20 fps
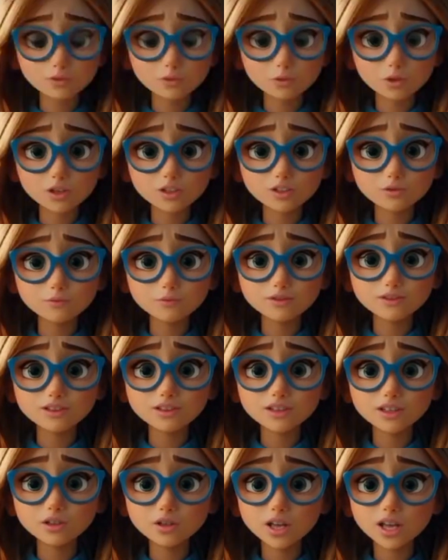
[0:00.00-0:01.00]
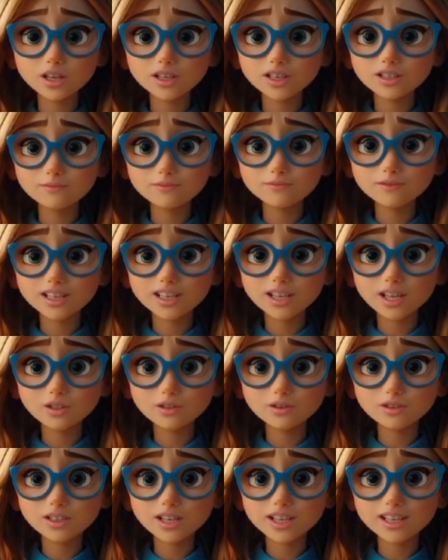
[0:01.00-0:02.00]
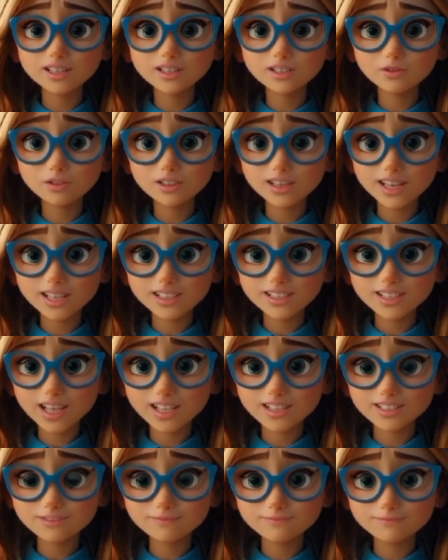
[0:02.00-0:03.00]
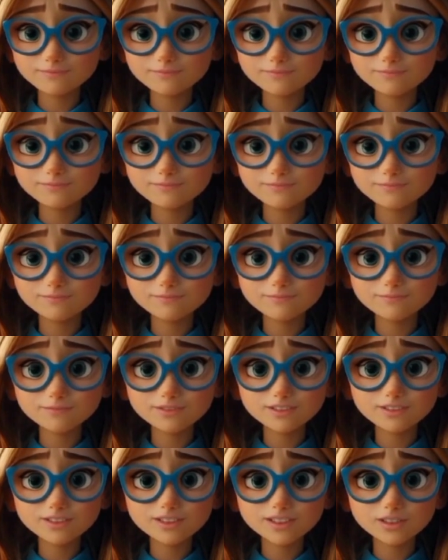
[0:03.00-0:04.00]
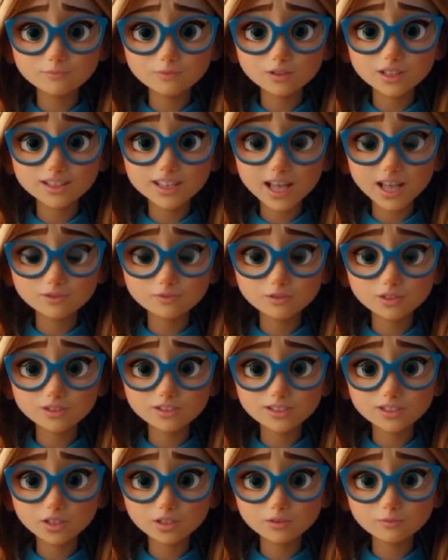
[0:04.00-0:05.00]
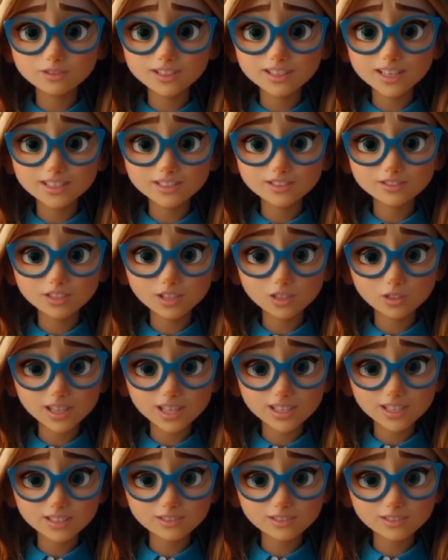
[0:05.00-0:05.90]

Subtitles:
He finished talking and left the room. Here I realized that Mr. Mahmoud was taking these things